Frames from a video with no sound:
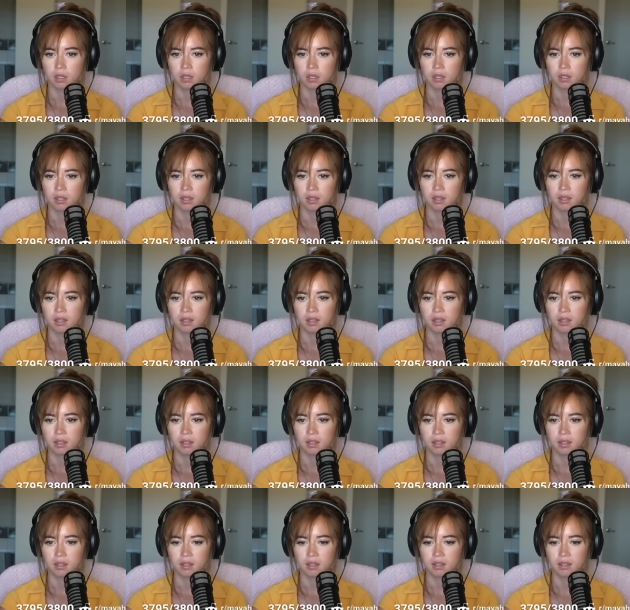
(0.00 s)

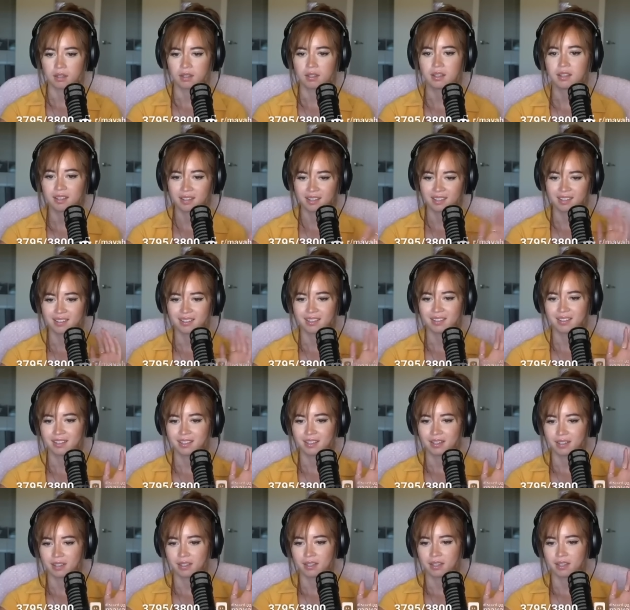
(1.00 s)
No one is speaking in this clip.